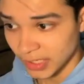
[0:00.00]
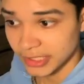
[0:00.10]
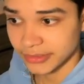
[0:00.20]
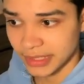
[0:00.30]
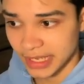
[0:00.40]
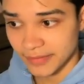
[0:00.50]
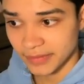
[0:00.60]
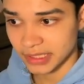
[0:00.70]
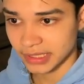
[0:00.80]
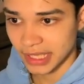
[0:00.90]
So I have
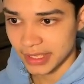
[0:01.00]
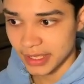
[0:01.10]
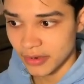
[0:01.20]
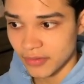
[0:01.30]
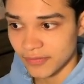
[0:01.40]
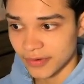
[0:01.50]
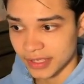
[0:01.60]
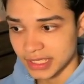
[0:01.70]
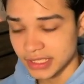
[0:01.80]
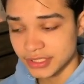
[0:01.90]
a layout for
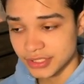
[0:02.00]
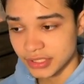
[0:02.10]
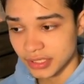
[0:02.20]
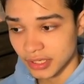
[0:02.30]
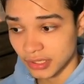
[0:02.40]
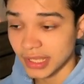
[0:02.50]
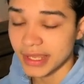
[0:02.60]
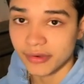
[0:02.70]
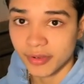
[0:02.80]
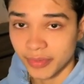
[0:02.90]
each, a
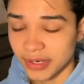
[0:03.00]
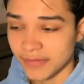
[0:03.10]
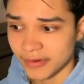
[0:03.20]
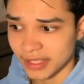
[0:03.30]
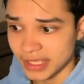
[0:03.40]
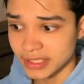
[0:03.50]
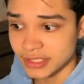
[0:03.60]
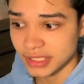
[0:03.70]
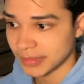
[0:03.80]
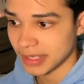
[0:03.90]
layout component for
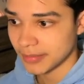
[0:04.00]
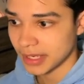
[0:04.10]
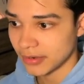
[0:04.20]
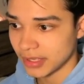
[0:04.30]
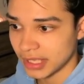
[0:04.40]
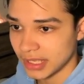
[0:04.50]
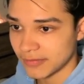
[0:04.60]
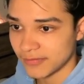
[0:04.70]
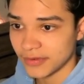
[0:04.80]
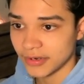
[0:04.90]
each, my about
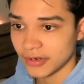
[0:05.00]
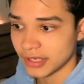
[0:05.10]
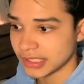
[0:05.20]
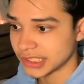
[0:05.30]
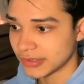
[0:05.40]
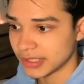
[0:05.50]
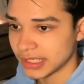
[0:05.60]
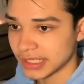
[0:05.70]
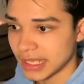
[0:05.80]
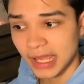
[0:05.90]
and footer and so on
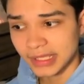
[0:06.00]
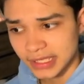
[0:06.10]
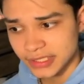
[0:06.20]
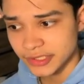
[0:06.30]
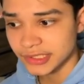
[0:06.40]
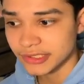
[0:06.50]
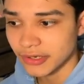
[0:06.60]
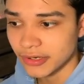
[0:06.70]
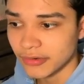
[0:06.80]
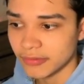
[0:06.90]
like that. I like to
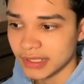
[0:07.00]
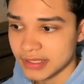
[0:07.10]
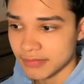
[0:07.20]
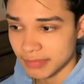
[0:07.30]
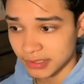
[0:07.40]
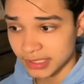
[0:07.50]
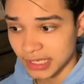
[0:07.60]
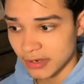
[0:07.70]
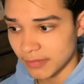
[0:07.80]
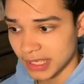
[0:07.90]
start with building
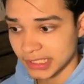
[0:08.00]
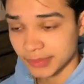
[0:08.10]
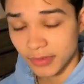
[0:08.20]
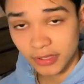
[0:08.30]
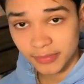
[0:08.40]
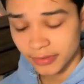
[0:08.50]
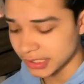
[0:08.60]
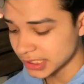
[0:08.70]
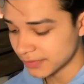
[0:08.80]
out my small components